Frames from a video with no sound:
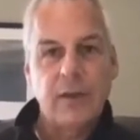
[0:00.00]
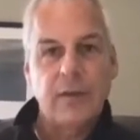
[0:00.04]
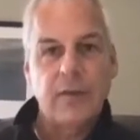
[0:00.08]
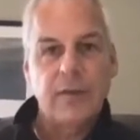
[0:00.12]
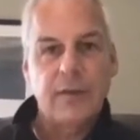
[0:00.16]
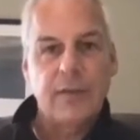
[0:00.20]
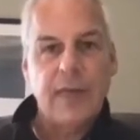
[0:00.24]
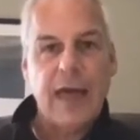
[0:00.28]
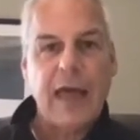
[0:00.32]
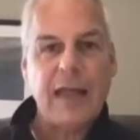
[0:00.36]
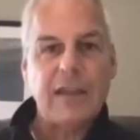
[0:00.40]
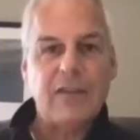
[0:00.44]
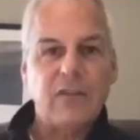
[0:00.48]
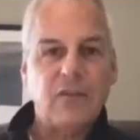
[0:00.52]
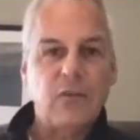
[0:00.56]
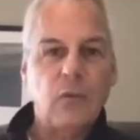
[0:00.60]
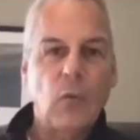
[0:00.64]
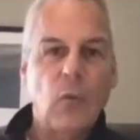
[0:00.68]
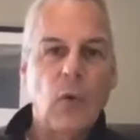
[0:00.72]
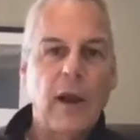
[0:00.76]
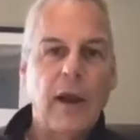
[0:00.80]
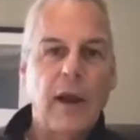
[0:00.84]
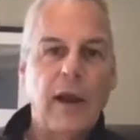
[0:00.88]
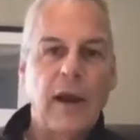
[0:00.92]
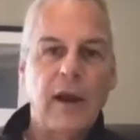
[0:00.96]
that's
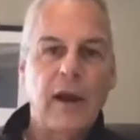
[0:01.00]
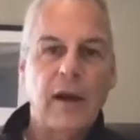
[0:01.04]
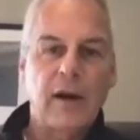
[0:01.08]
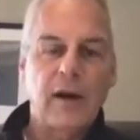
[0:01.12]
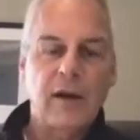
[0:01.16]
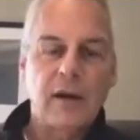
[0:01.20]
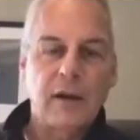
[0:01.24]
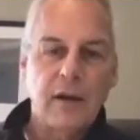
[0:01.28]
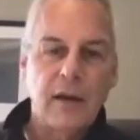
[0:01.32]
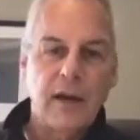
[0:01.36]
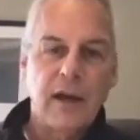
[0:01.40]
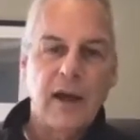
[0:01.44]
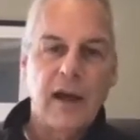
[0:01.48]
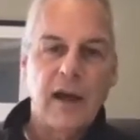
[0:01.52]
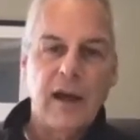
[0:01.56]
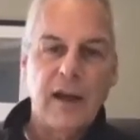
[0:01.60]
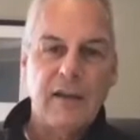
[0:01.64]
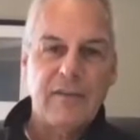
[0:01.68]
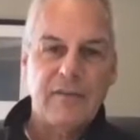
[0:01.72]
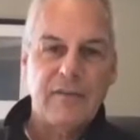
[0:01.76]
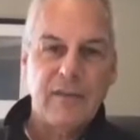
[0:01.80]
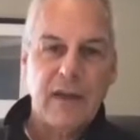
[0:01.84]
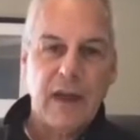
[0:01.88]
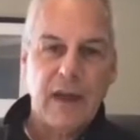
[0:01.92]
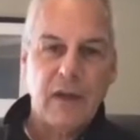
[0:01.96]
where I
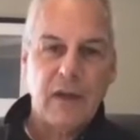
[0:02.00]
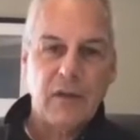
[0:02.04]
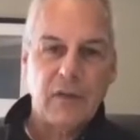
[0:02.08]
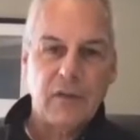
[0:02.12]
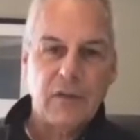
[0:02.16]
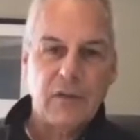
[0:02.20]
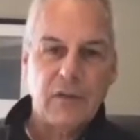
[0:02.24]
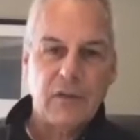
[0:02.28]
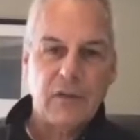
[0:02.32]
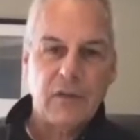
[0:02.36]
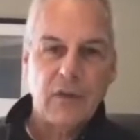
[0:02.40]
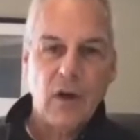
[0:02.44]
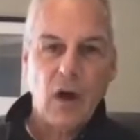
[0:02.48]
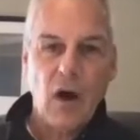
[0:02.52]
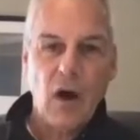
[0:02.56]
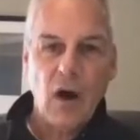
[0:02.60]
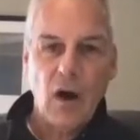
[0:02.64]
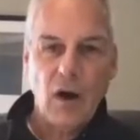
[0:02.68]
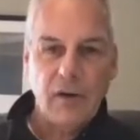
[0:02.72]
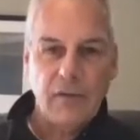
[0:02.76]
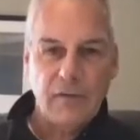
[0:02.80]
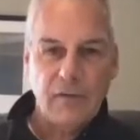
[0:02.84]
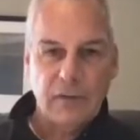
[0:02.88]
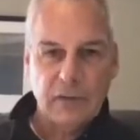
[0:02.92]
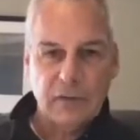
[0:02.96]
found
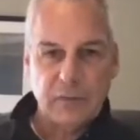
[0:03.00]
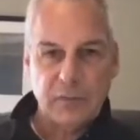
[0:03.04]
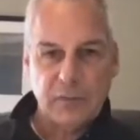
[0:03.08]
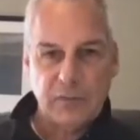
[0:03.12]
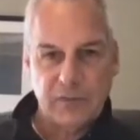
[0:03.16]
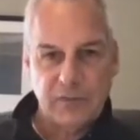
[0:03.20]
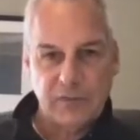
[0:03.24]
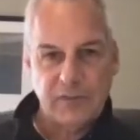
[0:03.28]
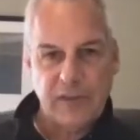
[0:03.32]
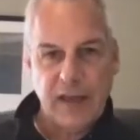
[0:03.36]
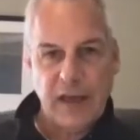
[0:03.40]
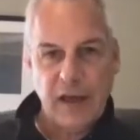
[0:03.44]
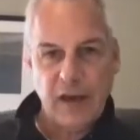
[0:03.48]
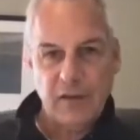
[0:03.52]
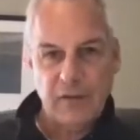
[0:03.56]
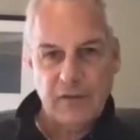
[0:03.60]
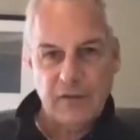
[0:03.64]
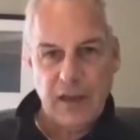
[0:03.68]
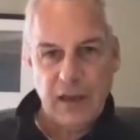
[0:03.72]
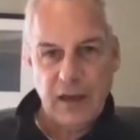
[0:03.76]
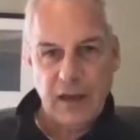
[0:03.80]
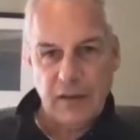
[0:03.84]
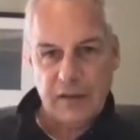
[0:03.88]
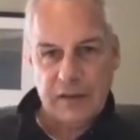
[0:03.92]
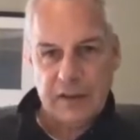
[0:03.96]
all of this profound
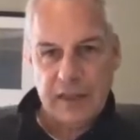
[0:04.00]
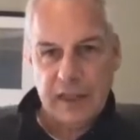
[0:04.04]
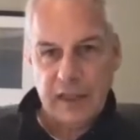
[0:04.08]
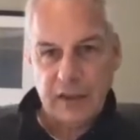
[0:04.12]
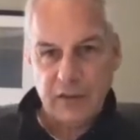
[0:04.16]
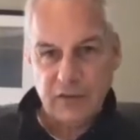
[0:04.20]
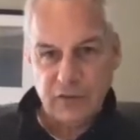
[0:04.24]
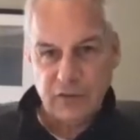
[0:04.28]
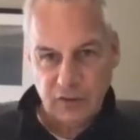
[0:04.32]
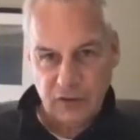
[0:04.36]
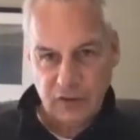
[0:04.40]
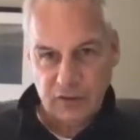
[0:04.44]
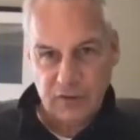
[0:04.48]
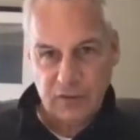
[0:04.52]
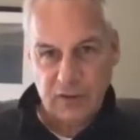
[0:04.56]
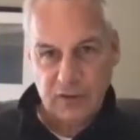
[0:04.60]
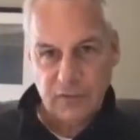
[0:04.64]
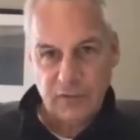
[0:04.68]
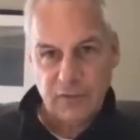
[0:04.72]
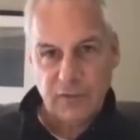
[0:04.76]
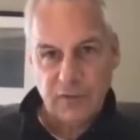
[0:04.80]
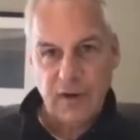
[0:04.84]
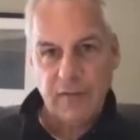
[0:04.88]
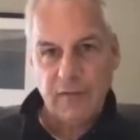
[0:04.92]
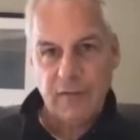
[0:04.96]
validation
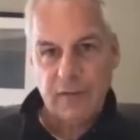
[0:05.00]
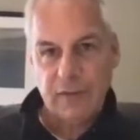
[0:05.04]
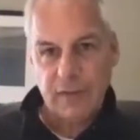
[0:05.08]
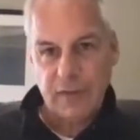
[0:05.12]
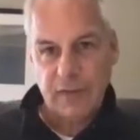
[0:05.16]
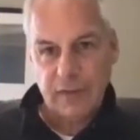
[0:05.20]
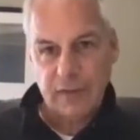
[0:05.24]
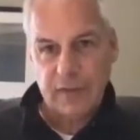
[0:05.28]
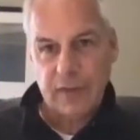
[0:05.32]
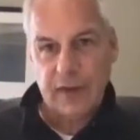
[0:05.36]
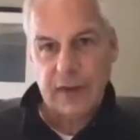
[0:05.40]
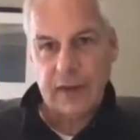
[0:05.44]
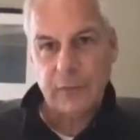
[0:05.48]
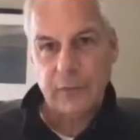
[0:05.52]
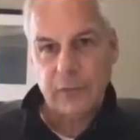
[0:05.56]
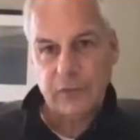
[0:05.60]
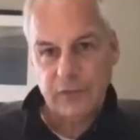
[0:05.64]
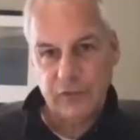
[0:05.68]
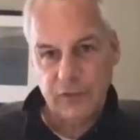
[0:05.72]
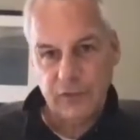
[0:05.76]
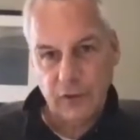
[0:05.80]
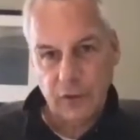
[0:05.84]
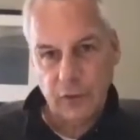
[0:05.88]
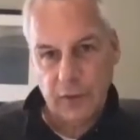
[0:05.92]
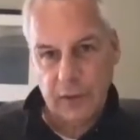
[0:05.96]
for everything that I was
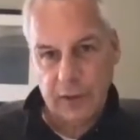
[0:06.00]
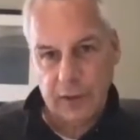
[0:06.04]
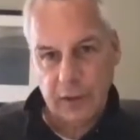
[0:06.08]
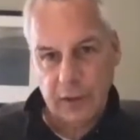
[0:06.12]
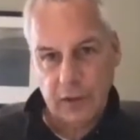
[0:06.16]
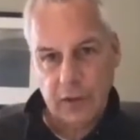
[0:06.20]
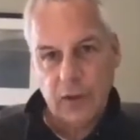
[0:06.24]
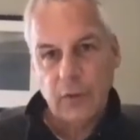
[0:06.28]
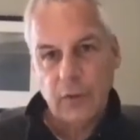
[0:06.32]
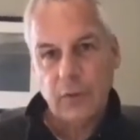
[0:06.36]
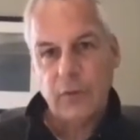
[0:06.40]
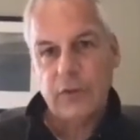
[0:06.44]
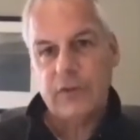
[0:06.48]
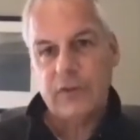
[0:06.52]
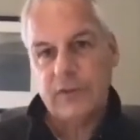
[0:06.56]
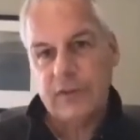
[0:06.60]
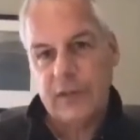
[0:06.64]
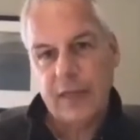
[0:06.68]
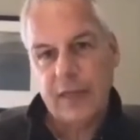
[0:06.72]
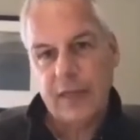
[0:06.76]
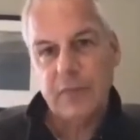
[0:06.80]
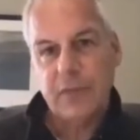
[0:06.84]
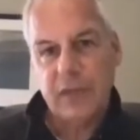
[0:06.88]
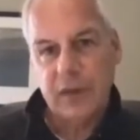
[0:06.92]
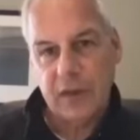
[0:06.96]
doing, which
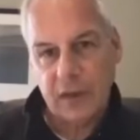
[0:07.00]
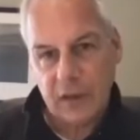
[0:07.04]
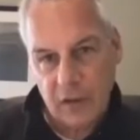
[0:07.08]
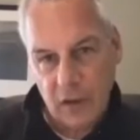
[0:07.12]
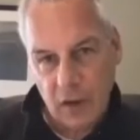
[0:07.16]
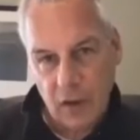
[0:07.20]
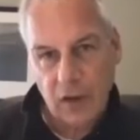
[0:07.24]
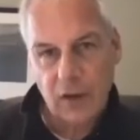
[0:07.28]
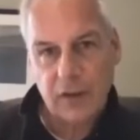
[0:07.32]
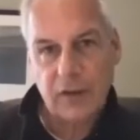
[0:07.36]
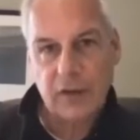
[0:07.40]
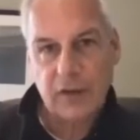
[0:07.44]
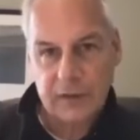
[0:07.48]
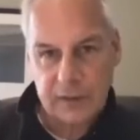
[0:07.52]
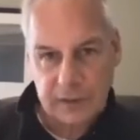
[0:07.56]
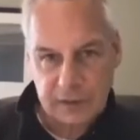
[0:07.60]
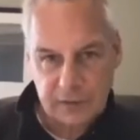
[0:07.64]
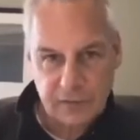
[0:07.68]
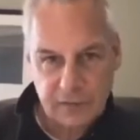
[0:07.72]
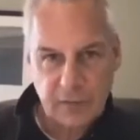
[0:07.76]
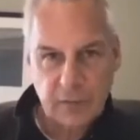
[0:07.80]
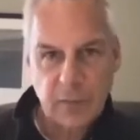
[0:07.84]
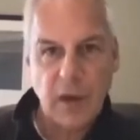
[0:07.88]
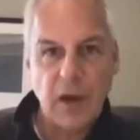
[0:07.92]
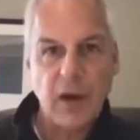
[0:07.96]
led me to call it Lead
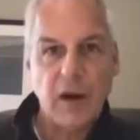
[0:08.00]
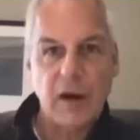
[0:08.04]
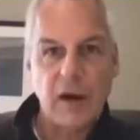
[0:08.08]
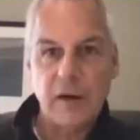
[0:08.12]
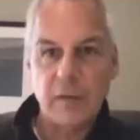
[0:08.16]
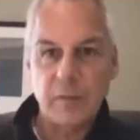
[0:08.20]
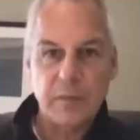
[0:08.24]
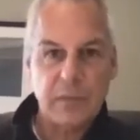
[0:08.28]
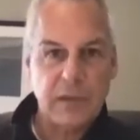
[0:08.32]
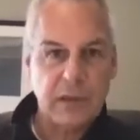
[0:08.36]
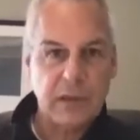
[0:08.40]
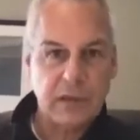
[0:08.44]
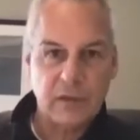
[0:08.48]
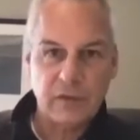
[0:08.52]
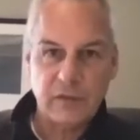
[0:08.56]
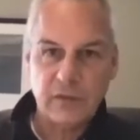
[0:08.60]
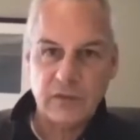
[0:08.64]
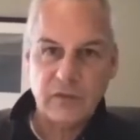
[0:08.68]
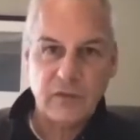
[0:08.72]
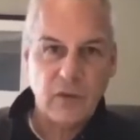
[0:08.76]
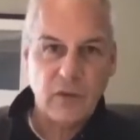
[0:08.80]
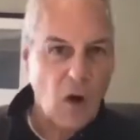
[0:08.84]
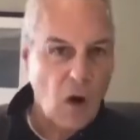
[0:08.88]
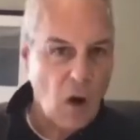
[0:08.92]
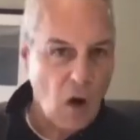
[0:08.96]
from the Heart, because
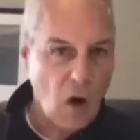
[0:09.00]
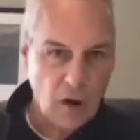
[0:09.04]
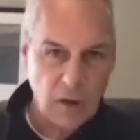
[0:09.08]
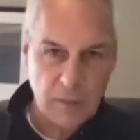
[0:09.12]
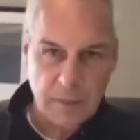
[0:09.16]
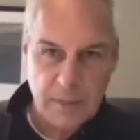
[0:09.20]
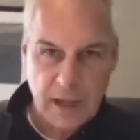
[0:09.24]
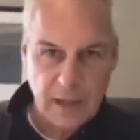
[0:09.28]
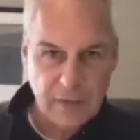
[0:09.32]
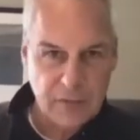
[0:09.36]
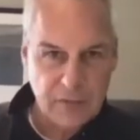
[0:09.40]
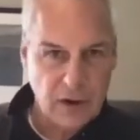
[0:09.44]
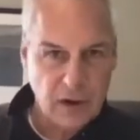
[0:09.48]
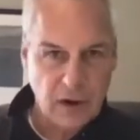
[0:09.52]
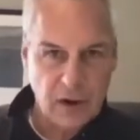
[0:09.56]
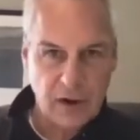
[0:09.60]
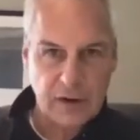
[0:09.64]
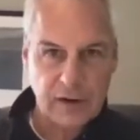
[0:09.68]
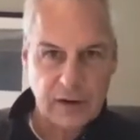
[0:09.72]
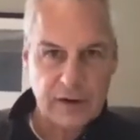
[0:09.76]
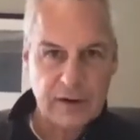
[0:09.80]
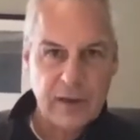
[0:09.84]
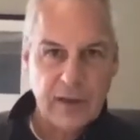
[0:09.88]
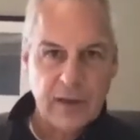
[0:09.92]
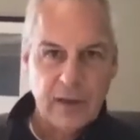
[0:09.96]
it's all about the
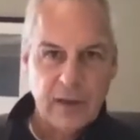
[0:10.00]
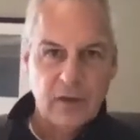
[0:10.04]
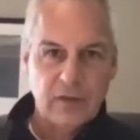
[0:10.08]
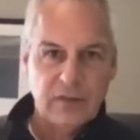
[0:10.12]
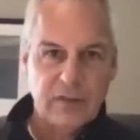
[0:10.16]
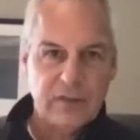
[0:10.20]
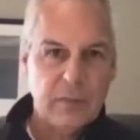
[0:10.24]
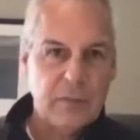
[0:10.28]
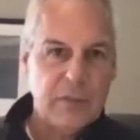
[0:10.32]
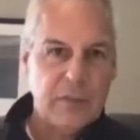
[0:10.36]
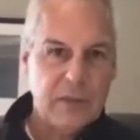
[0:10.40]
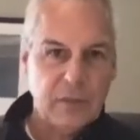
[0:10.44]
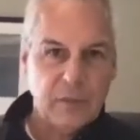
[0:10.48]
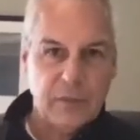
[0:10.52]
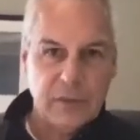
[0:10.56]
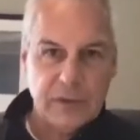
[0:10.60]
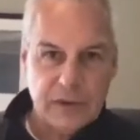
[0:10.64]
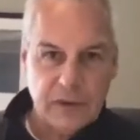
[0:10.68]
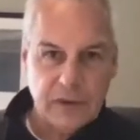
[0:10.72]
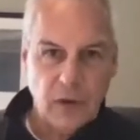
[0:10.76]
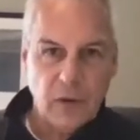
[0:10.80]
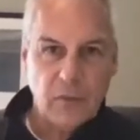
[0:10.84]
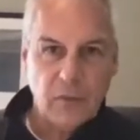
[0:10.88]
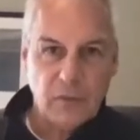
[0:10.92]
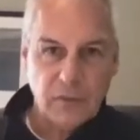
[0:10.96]
heart, something we
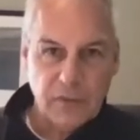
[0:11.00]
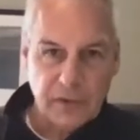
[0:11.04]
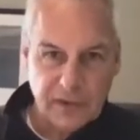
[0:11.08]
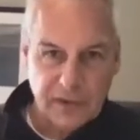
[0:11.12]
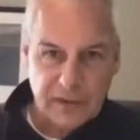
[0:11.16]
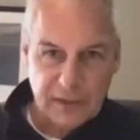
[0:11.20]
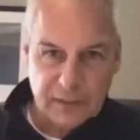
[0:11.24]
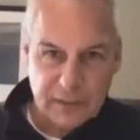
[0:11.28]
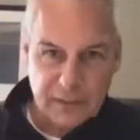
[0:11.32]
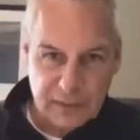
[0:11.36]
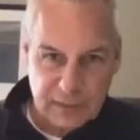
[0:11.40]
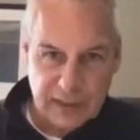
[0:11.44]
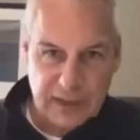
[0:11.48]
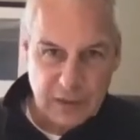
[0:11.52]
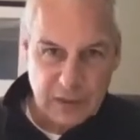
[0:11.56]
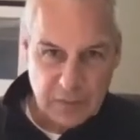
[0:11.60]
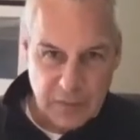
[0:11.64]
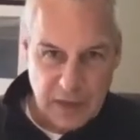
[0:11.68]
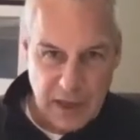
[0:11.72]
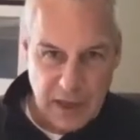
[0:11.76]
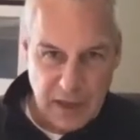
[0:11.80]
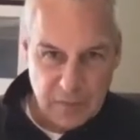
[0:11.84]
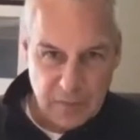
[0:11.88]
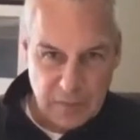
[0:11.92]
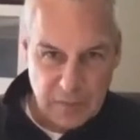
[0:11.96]
don't really think
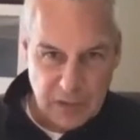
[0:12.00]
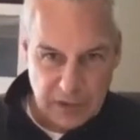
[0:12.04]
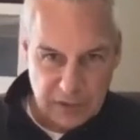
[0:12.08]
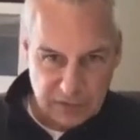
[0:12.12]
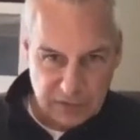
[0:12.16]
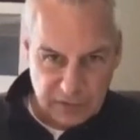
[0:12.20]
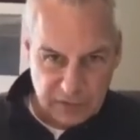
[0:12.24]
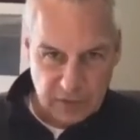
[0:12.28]
about much.